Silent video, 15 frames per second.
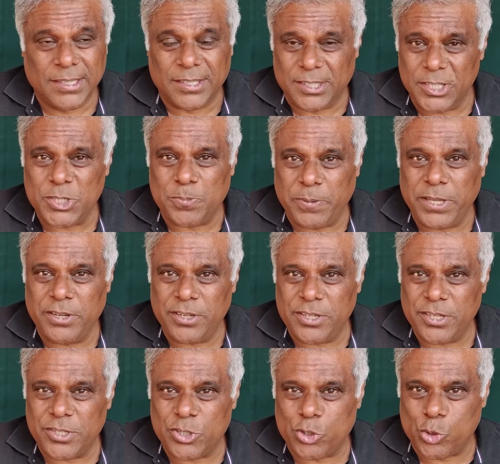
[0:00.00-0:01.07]
This period
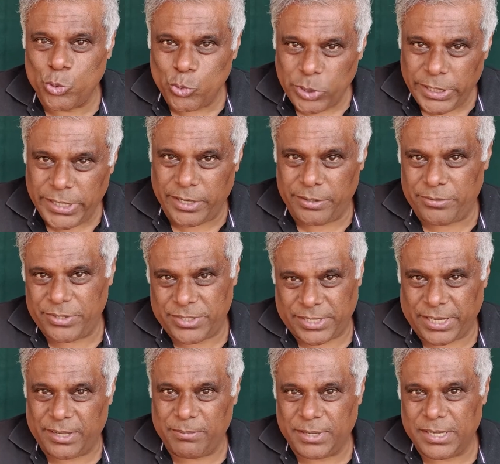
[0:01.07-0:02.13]
is truly
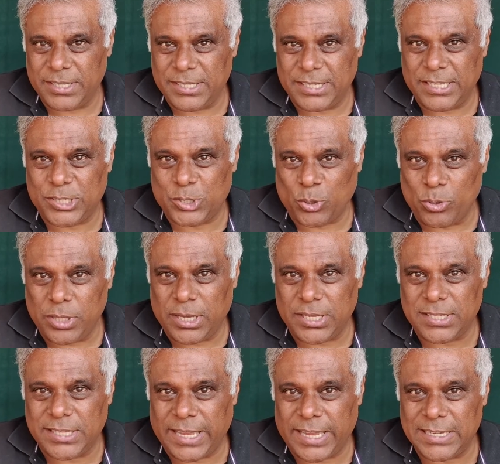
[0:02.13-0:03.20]
interesting because it has told
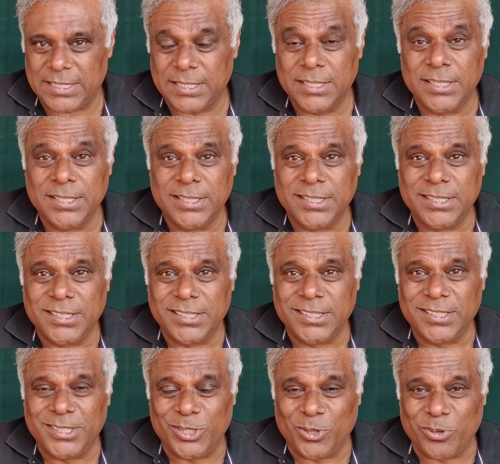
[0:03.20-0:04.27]
us that
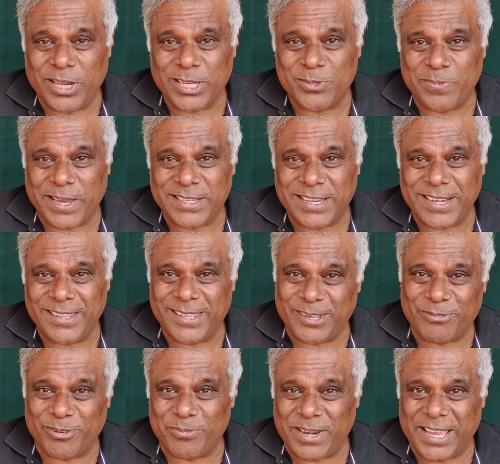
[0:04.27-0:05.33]
don't expect anything
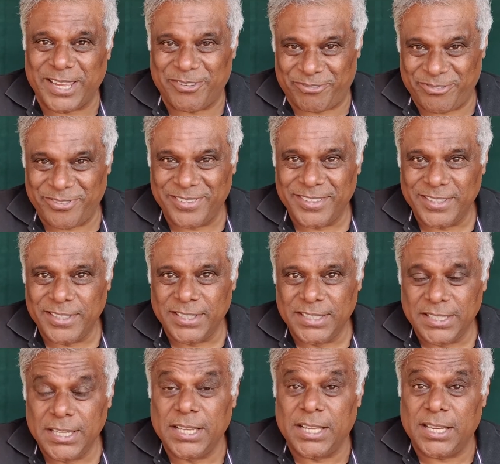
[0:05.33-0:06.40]
from life.
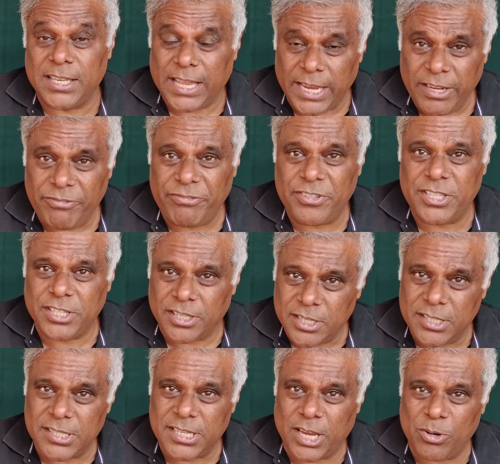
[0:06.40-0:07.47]
Life
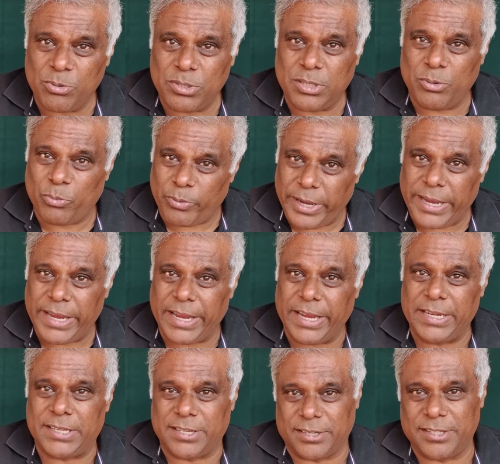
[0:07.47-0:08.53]
turns out the way
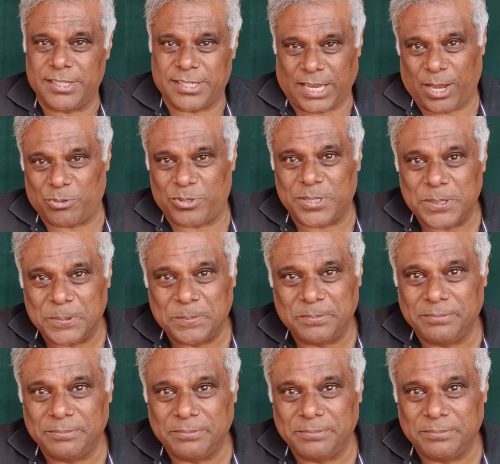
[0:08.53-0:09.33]
it turns out.